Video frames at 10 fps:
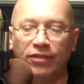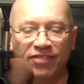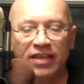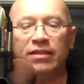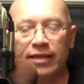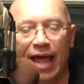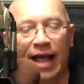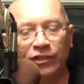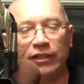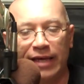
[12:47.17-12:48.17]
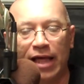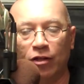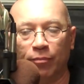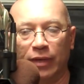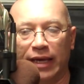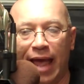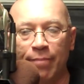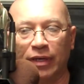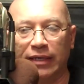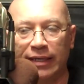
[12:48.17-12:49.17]
the thing that actually helped me
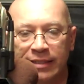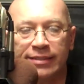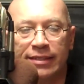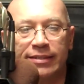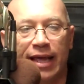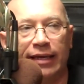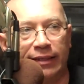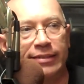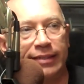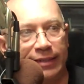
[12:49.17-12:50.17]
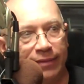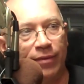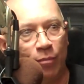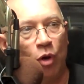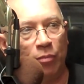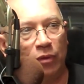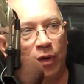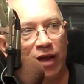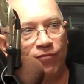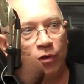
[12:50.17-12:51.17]
happened instantaneously in the moment
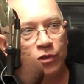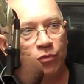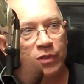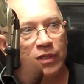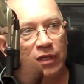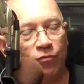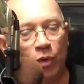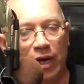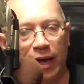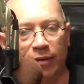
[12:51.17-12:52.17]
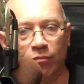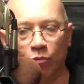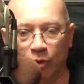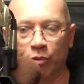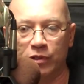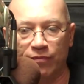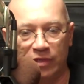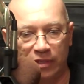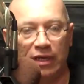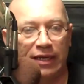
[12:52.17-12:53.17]
when I first received what I would perceive
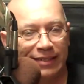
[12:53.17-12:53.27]
as a